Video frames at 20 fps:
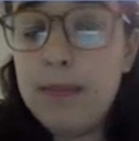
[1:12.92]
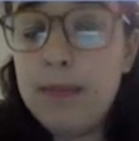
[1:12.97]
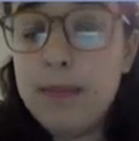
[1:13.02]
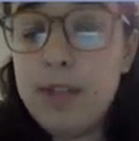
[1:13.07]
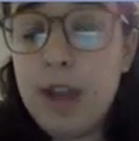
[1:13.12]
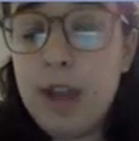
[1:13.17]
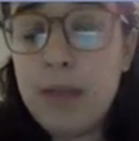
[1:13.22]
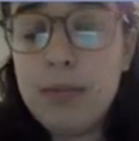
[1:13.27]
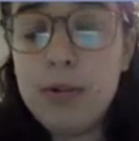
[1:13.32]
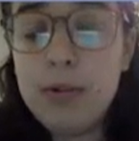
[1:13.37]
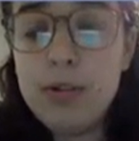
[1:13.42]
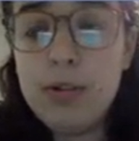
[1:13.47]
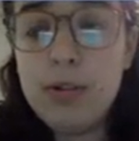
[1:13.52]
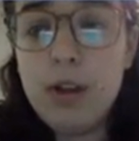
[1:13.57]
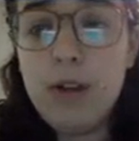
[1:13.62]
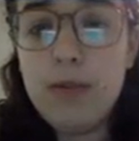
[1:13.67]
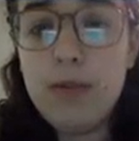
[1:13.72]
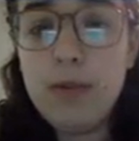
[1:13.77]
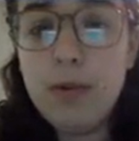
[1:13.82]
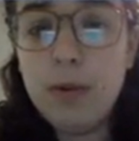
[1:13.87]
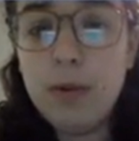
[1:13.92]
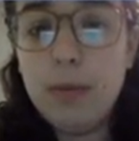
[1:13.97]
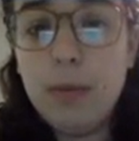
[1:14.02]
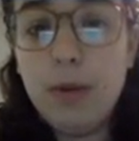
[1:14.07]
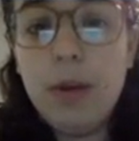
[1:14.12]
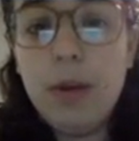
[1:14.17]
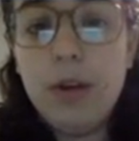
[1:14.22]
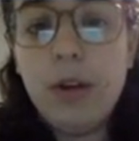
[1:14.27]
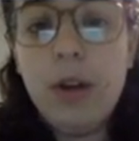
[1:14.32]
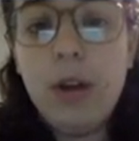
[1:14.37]
chapters of your
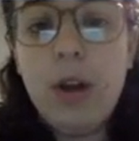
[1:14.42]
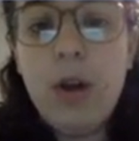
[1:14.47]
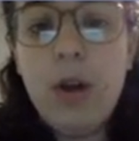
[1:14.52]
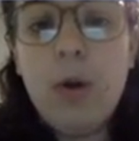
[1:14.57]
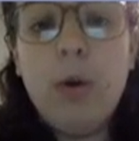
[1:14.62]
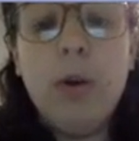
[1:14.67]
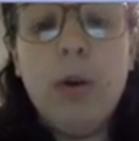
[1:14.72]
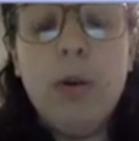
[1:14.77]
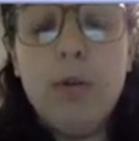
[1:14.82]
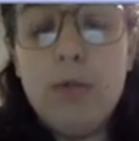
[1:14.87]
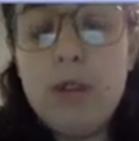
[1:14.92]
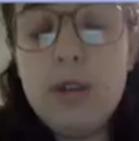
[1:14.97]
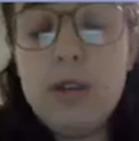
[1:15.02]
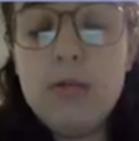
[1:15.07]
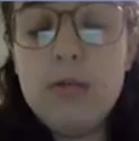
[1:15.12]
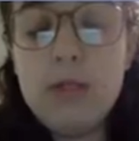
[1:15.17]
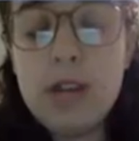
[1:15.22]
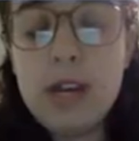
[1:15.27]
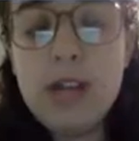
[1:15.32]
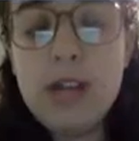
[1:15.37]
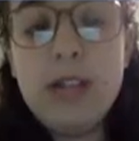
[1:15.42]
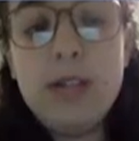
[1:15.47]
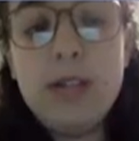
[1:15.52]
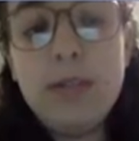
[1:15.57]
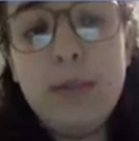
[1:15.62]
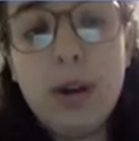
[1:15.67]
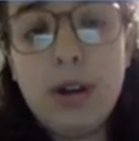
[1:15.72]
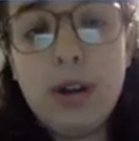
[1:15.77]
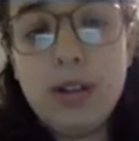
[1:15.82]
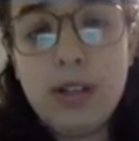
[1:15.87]
book, or reread
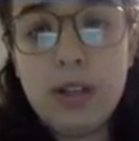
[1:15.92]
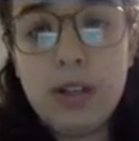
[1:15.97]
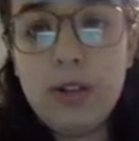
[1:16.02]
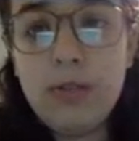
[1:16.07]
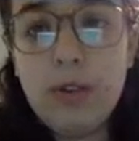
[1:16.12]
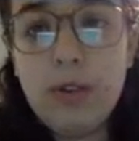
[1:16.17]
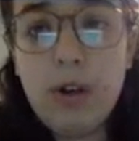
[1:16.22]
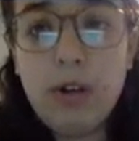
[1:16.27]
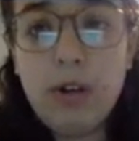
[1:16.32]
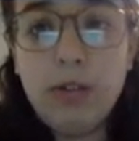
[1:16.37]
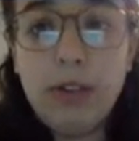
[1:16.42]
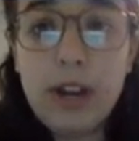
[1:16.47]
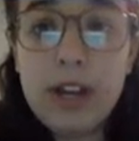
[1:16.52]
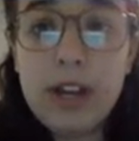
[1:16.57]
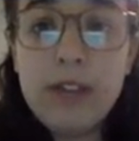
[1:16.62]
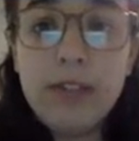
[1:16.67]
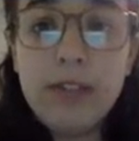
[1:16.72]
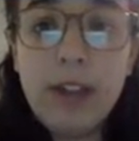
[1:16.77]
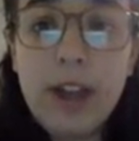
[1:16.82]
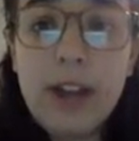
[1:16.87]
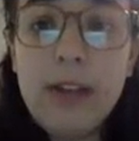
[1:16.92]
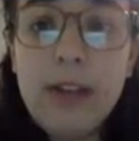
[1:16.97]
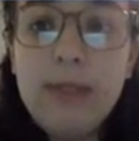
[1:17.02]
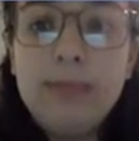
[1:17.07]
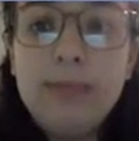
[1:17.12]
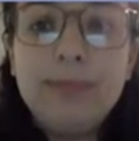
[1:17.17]
some parts that you've already read